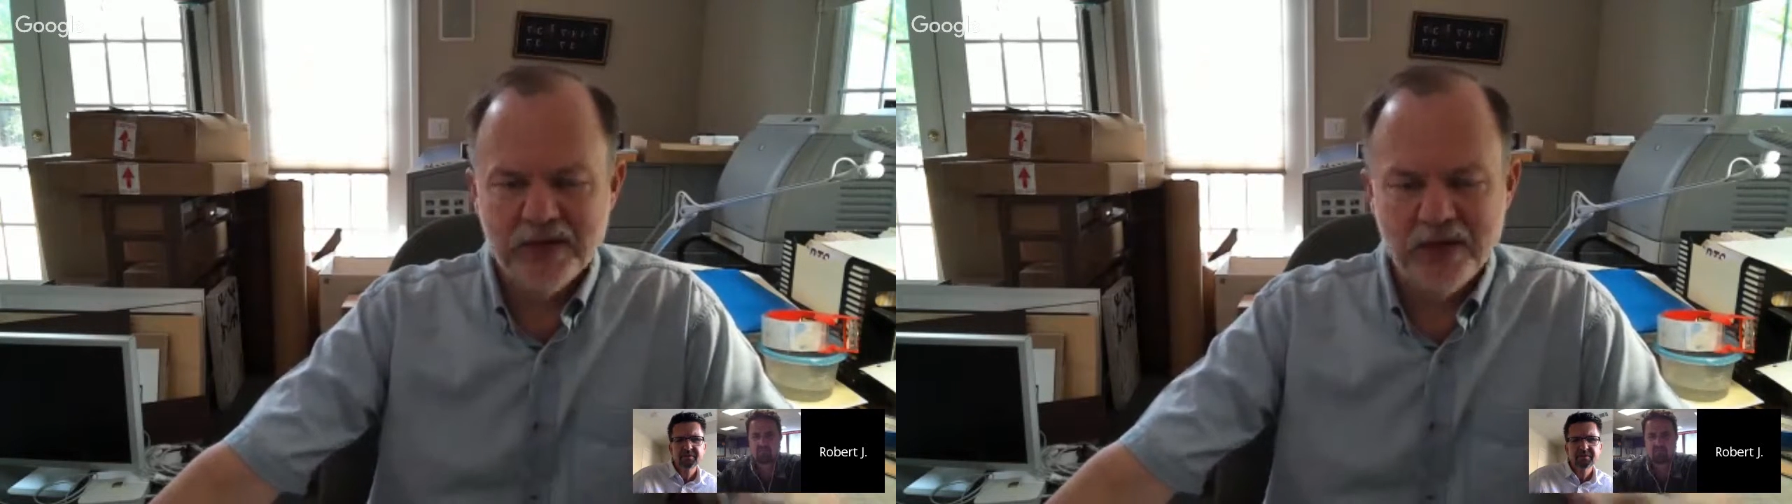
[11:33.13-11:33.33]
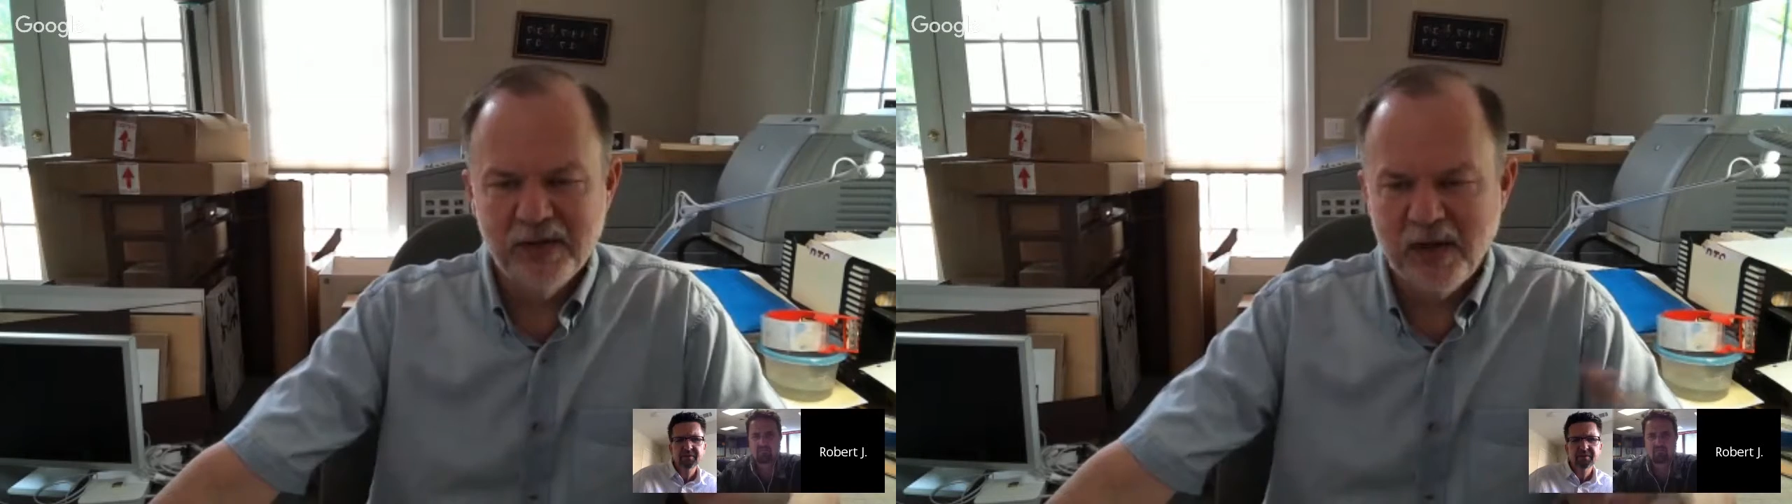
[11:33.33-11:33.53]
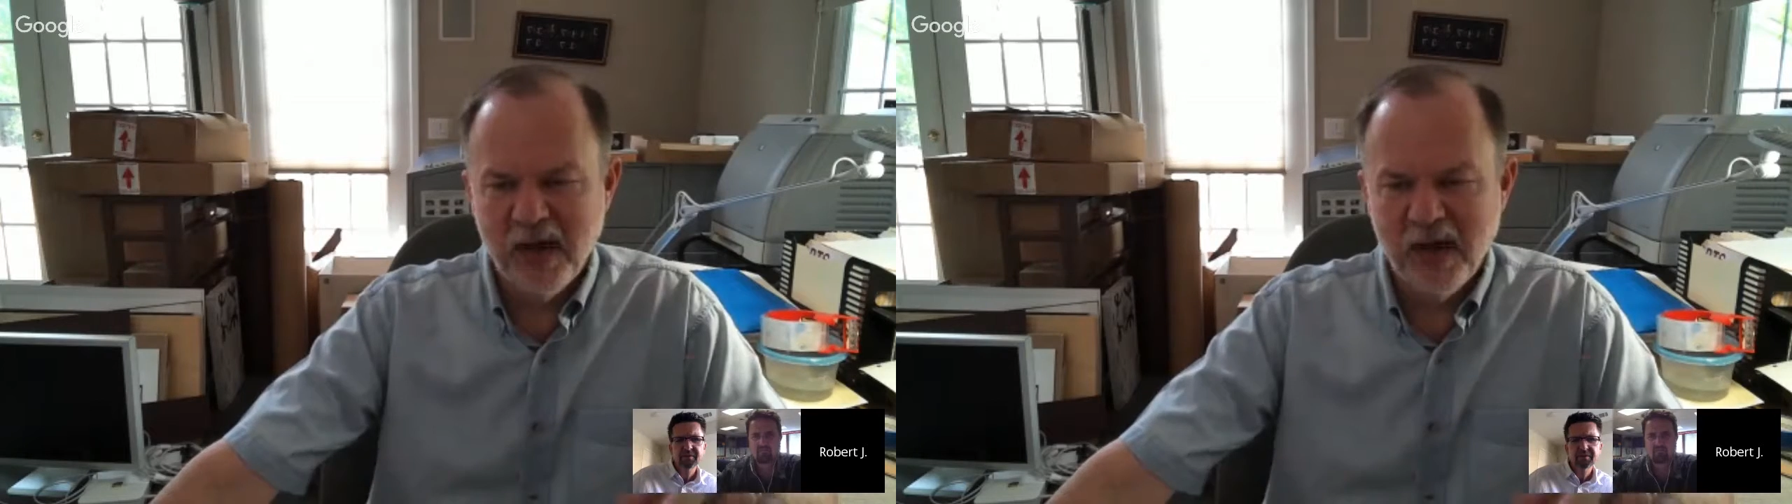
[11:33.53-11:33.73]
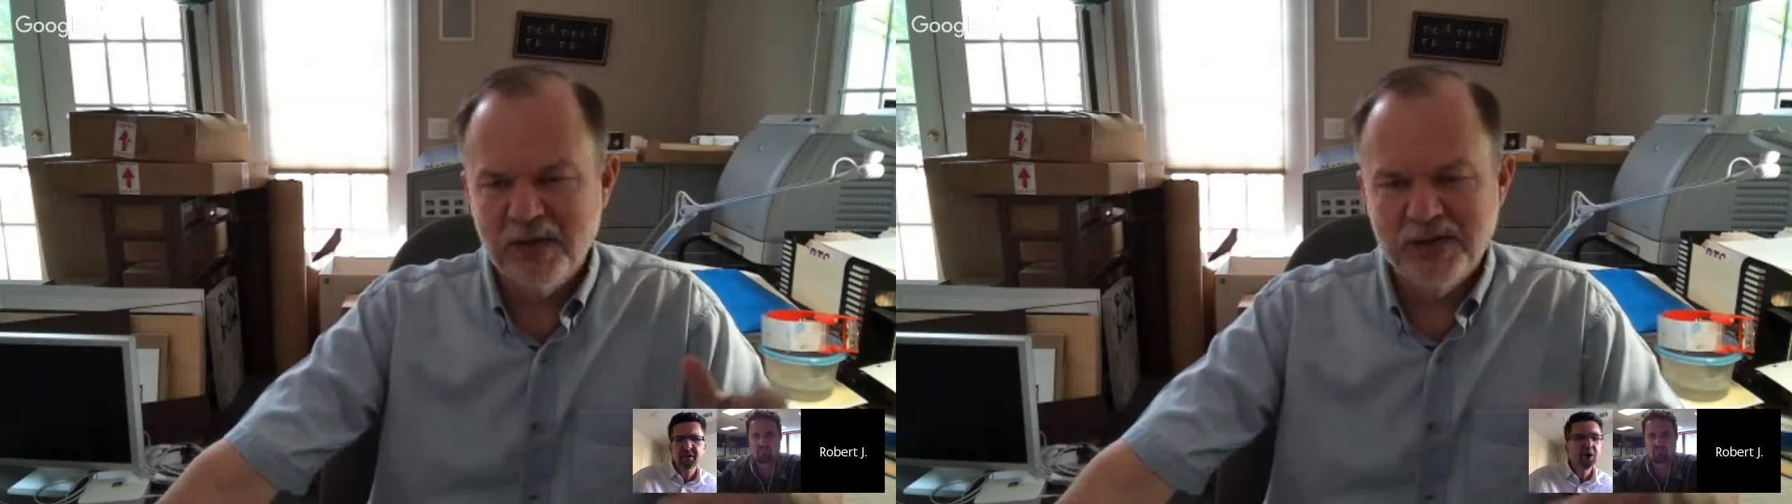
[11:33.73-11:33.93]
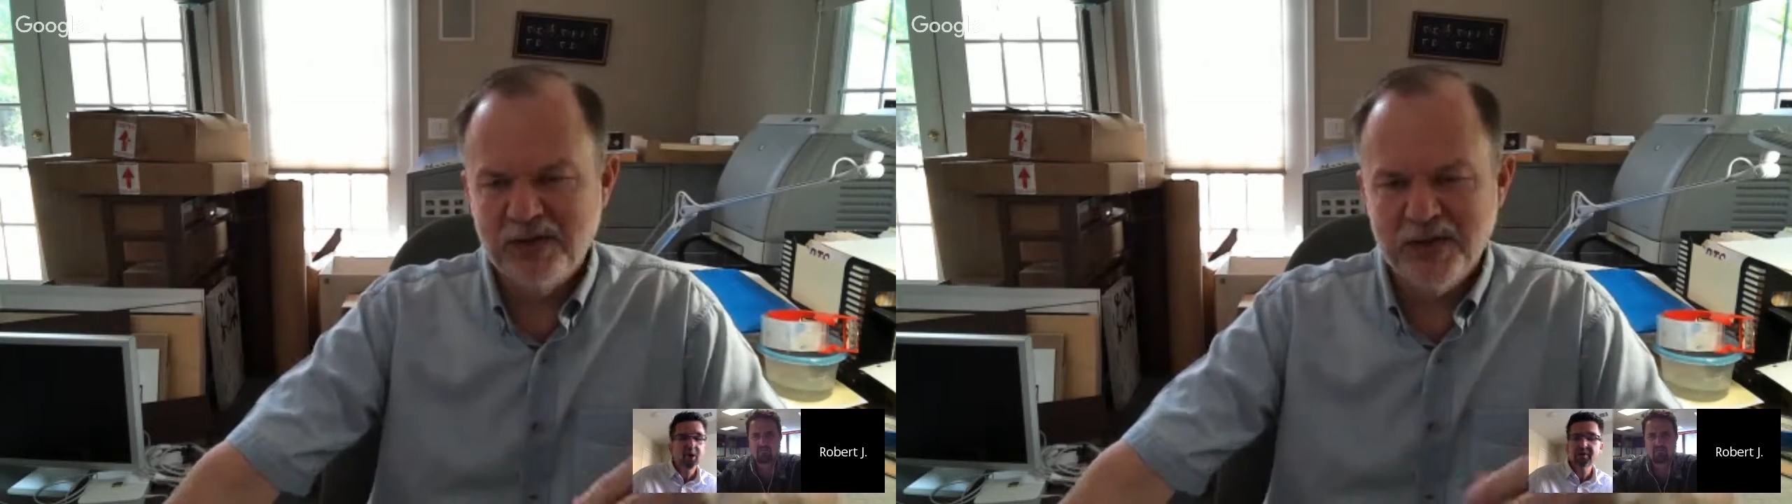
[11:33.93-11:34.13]
they the
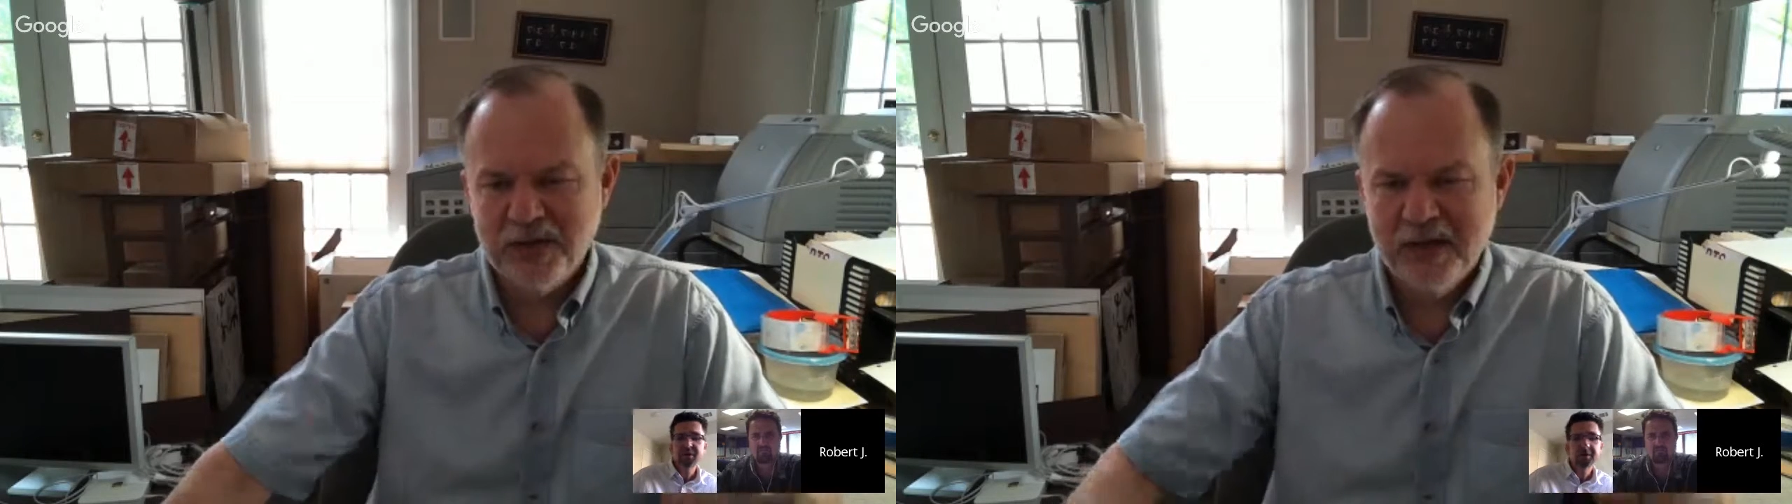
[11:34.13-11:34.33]
numbers are just